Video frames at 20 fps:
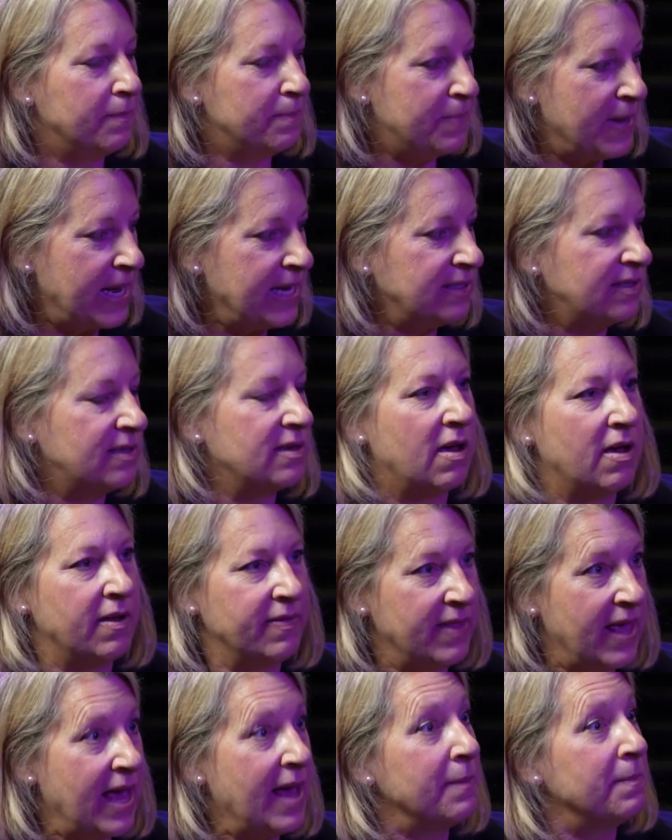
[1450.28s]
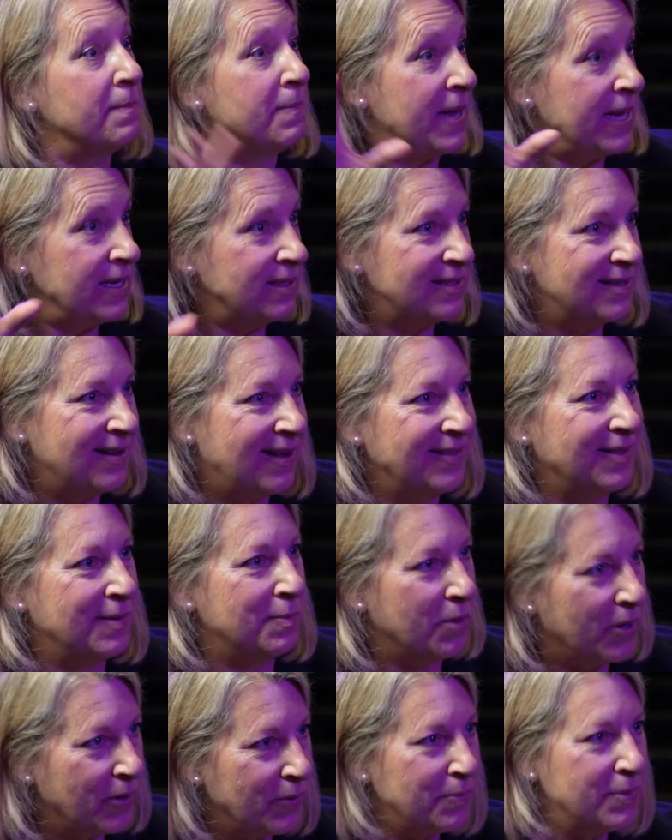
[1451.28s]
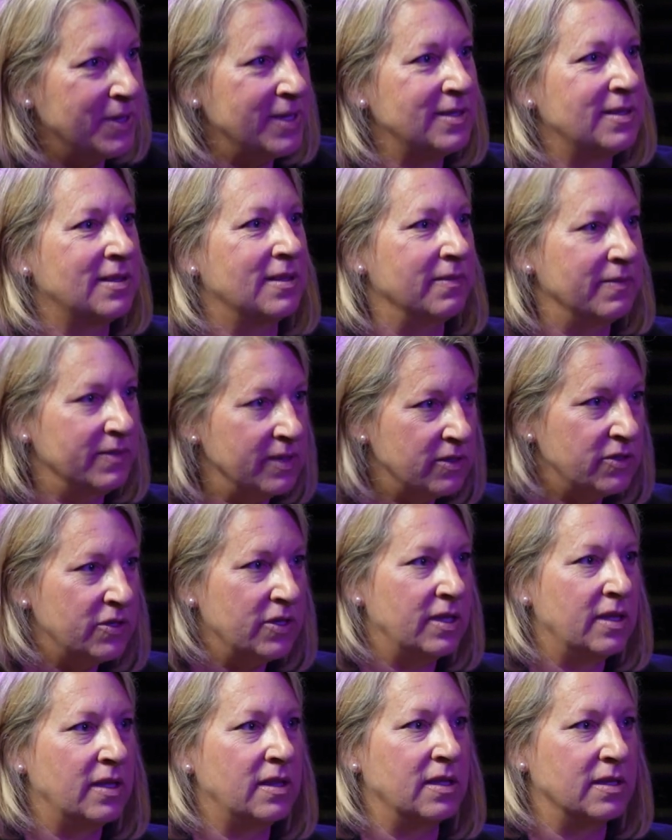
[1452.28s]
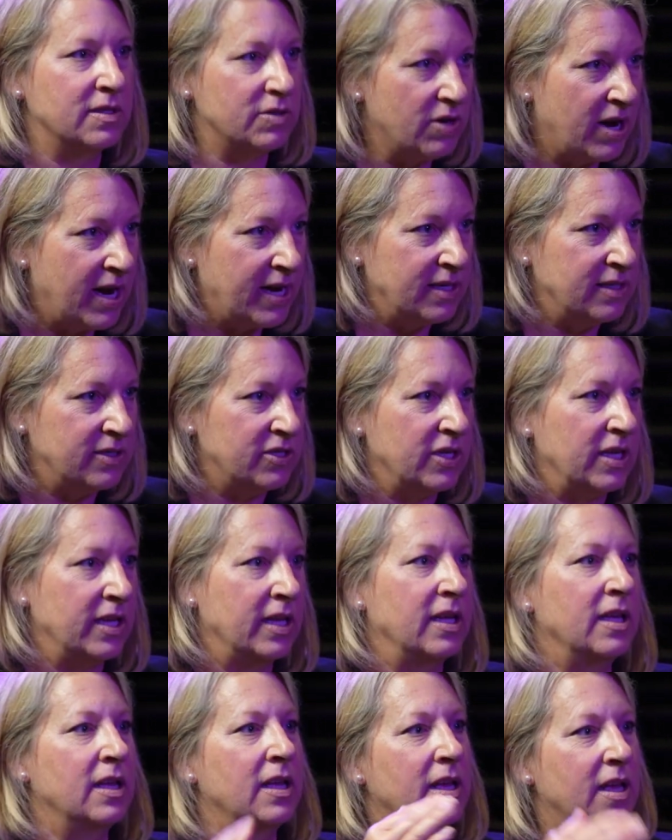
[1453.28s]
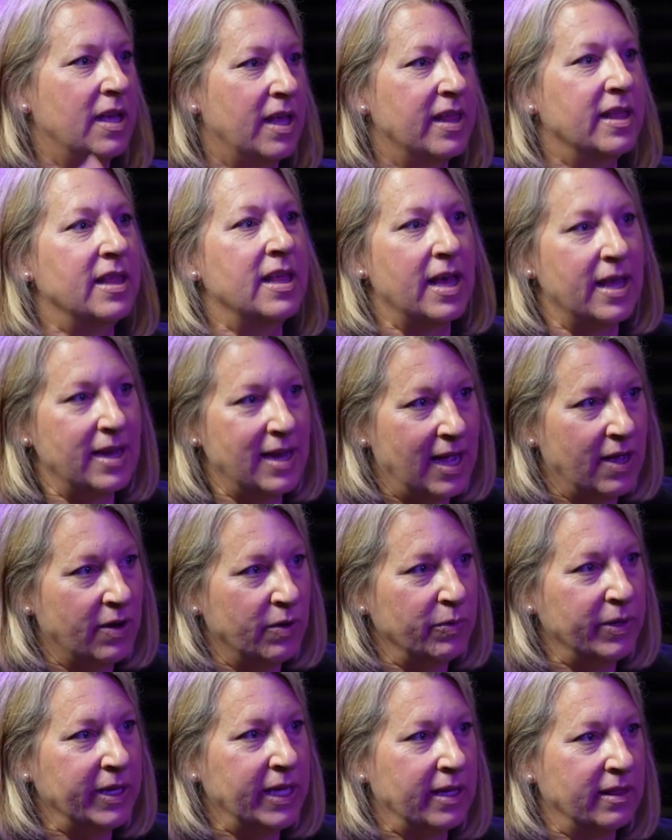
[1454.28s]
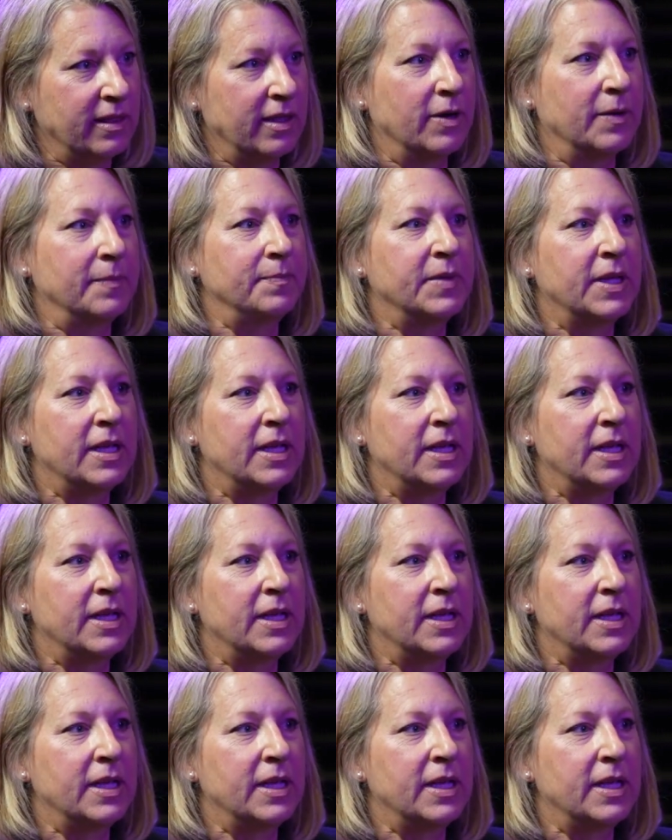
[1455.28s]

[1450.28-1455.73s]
based on that, based on the purpose, the vision, the strategy, then how do we get there?